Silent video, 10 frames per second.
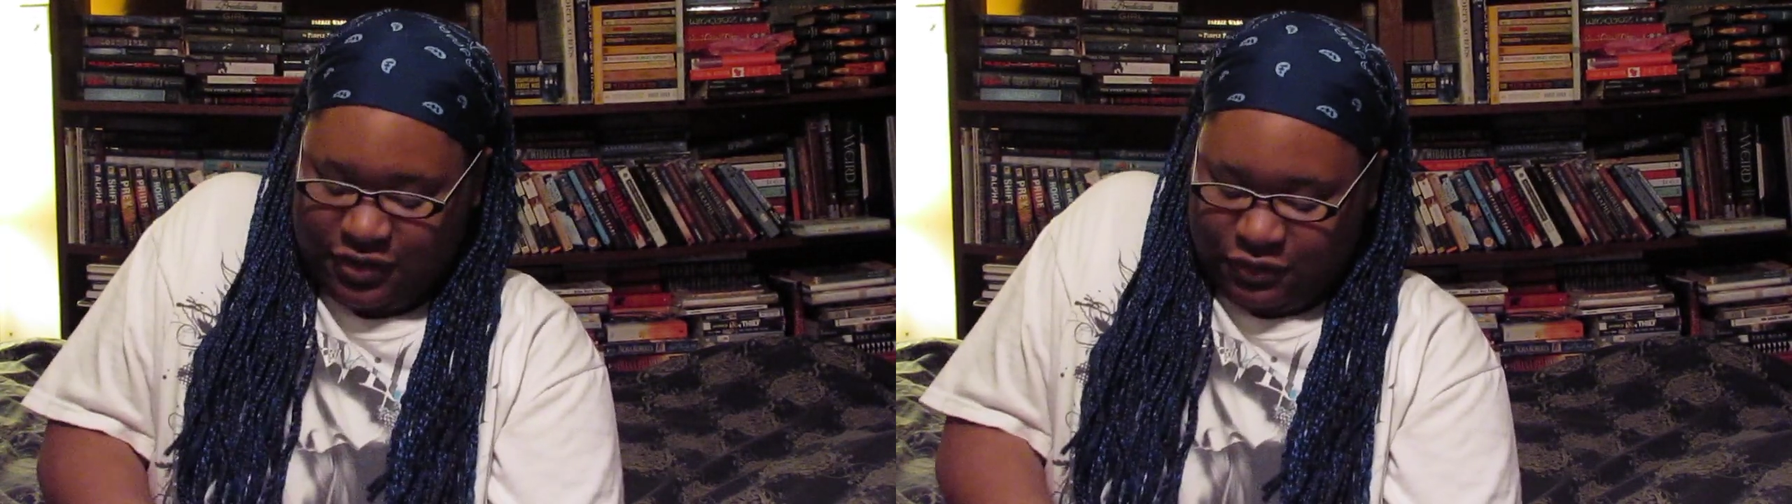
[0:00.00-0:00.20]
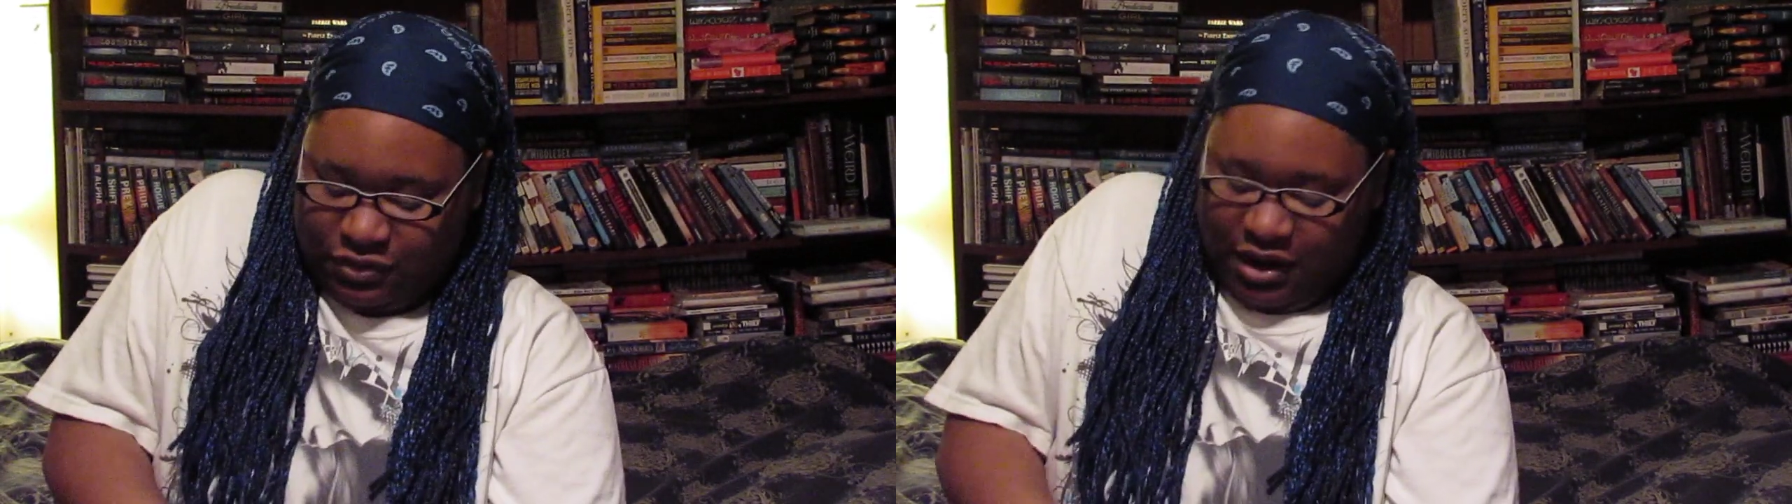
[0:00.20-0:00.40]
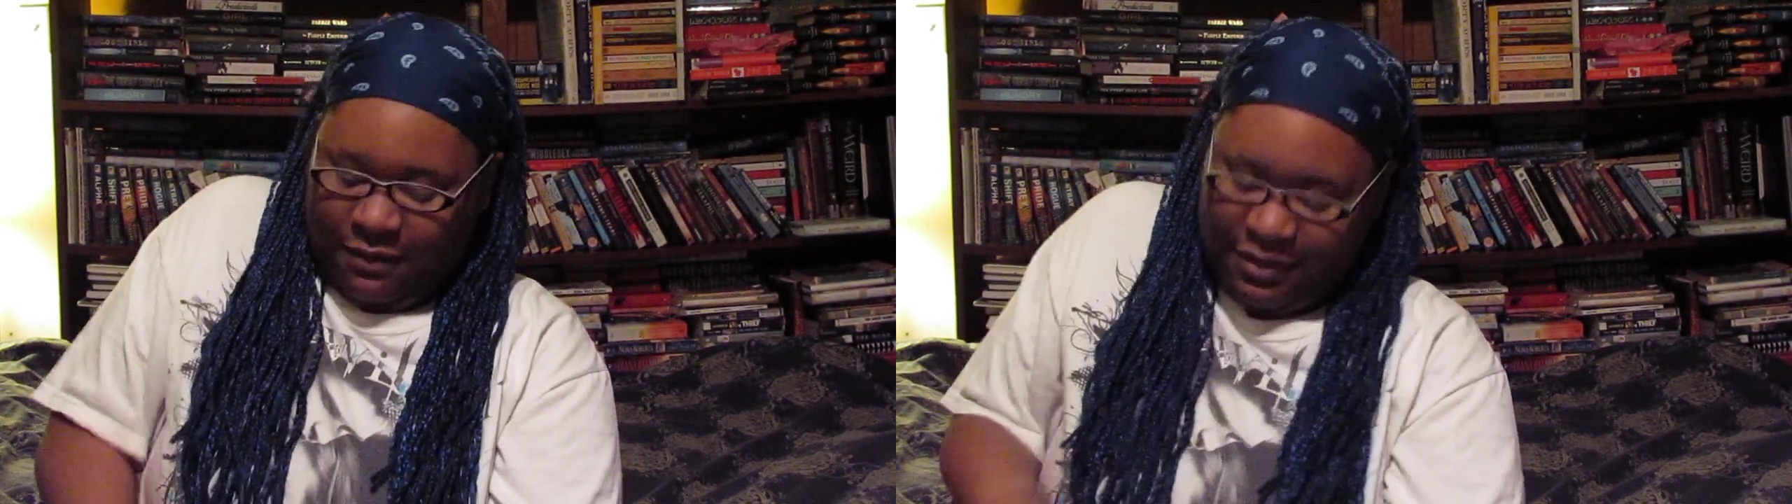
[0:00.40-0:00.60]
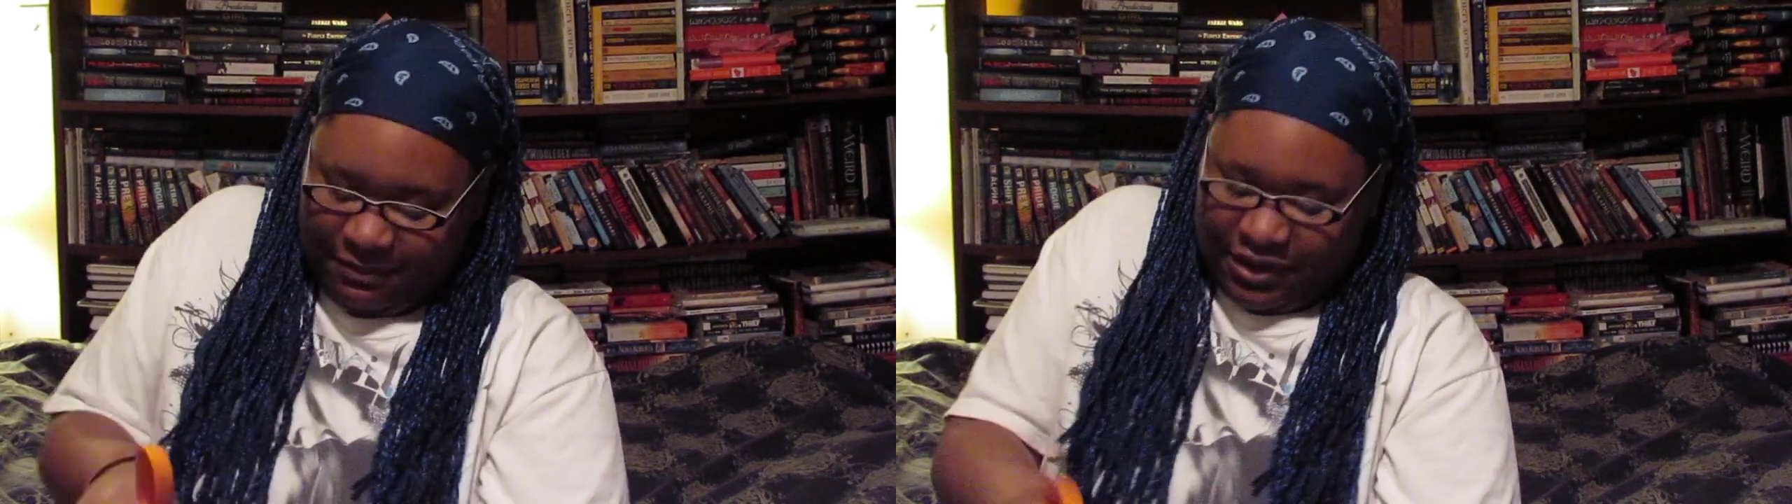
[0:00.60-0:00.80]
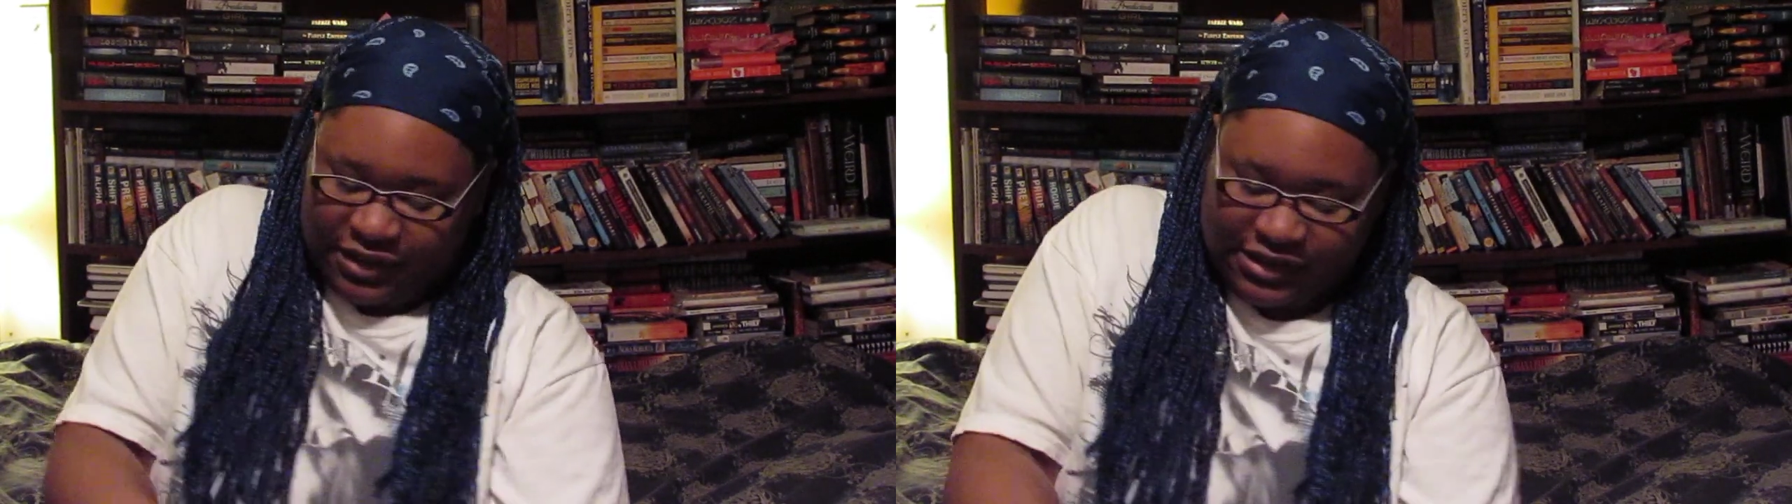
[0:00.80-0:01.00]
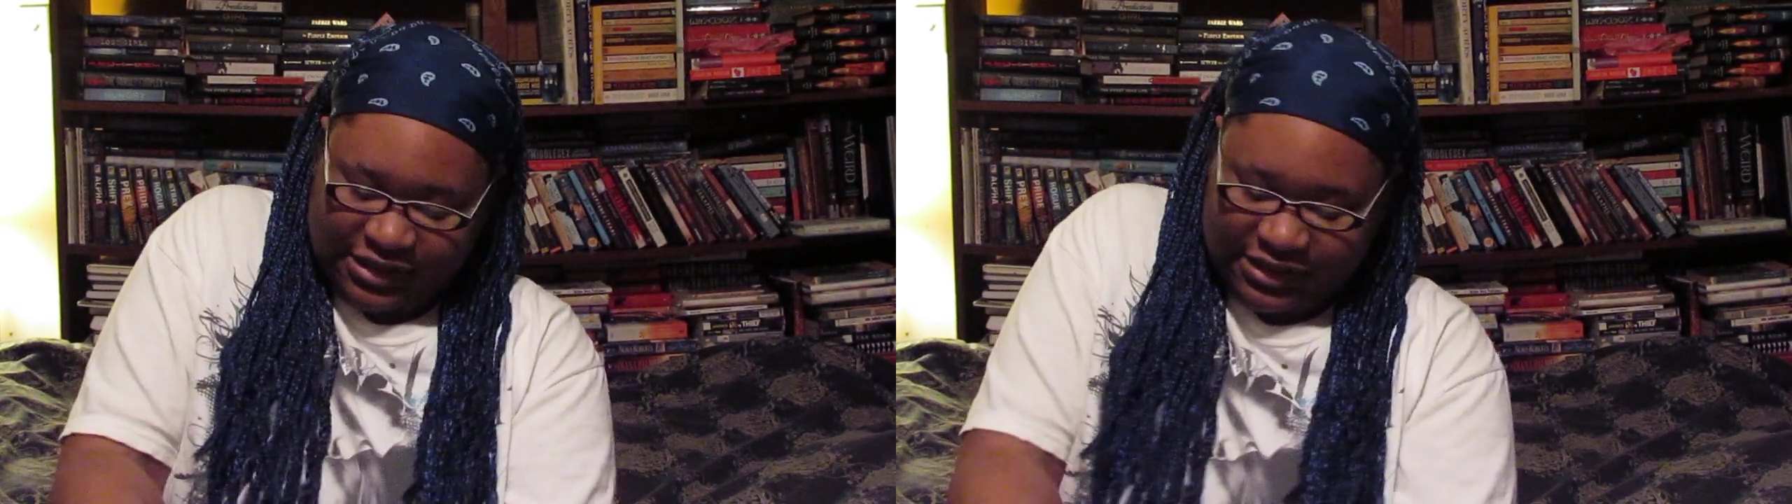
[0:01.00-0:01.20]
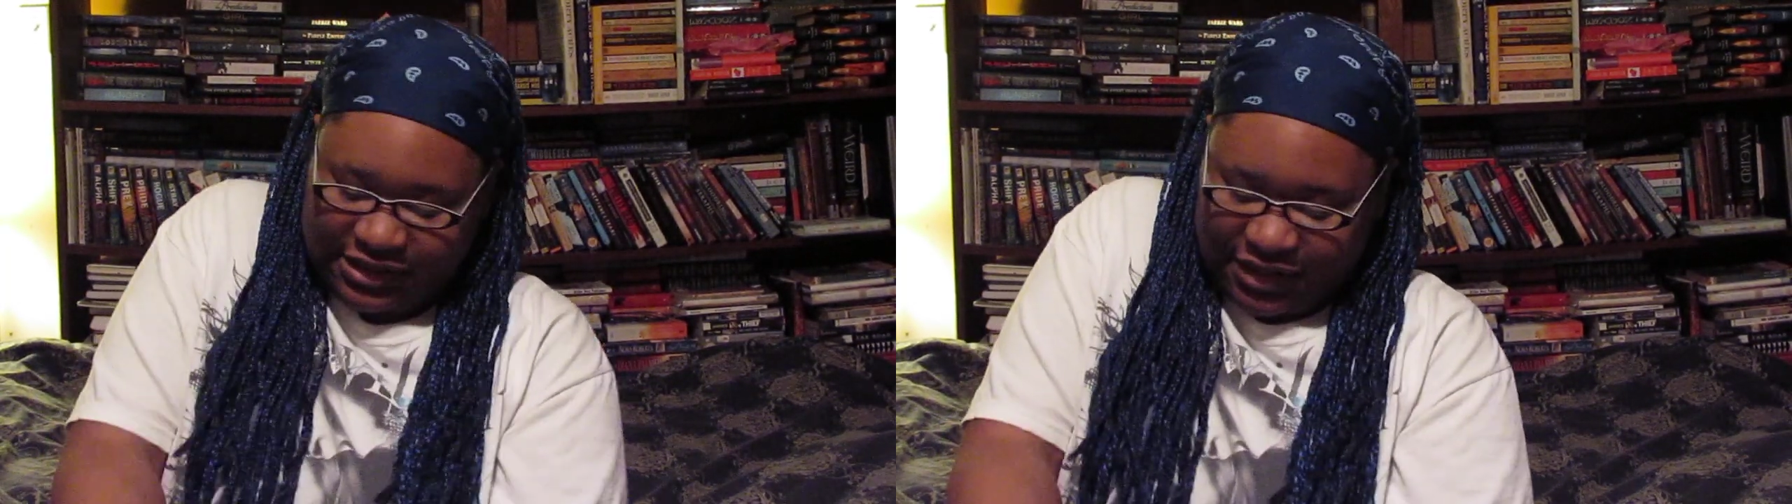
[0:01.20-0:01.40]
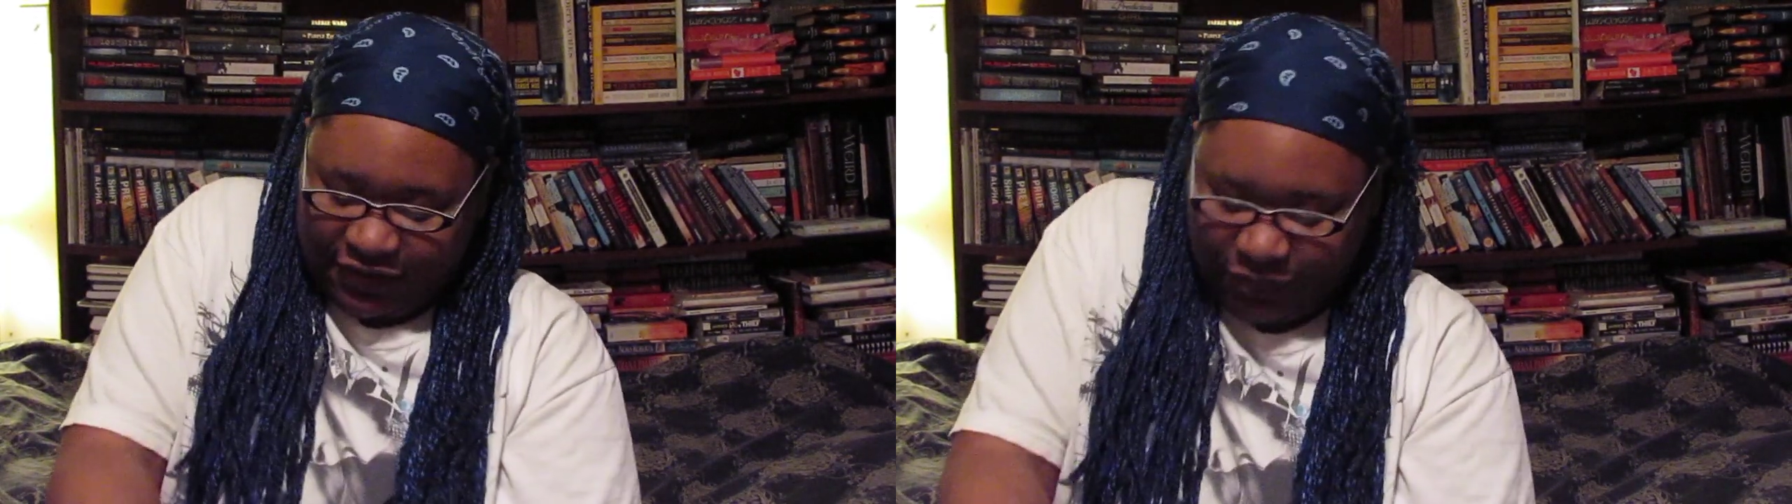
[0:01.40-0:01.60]
when I'm unboxing
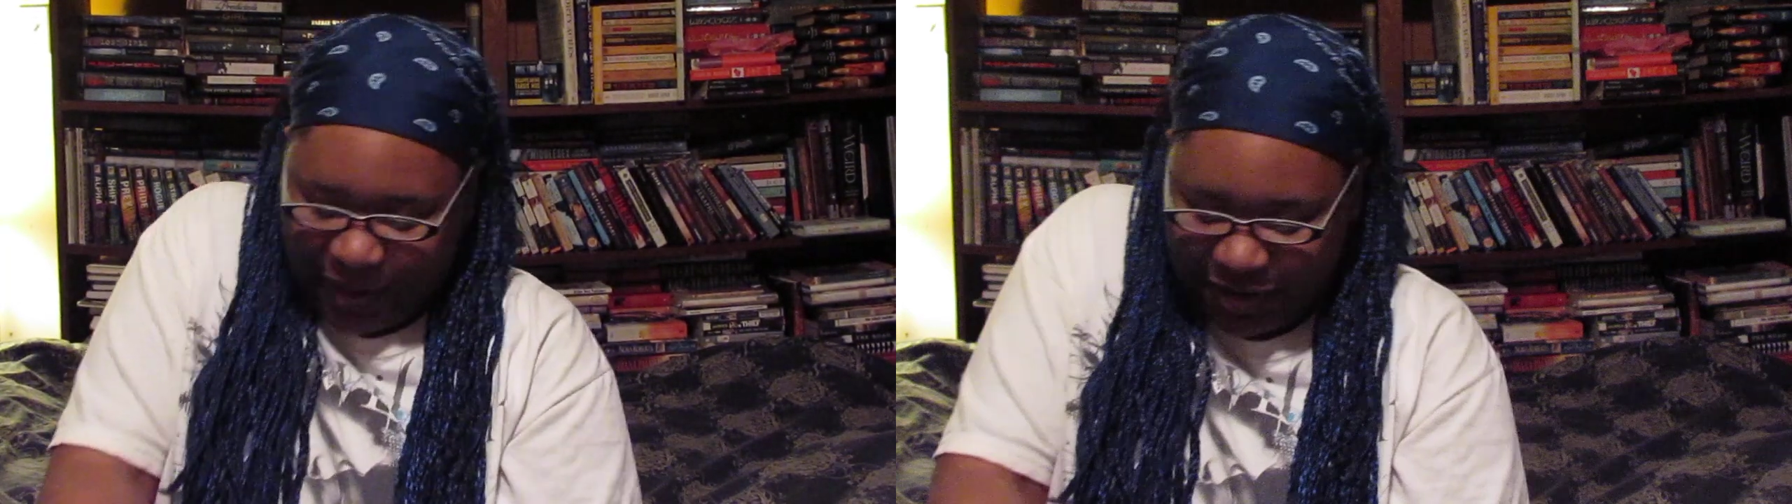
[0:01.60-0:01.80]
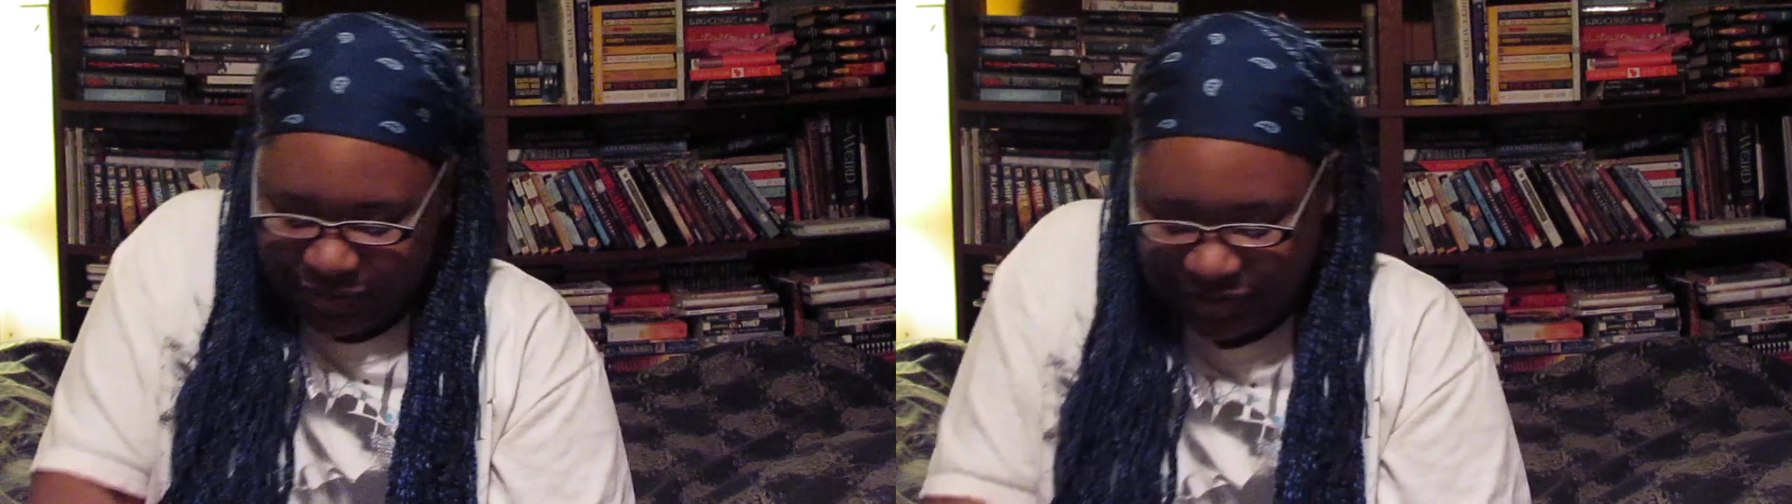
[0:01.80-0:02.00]
stuff. Wow,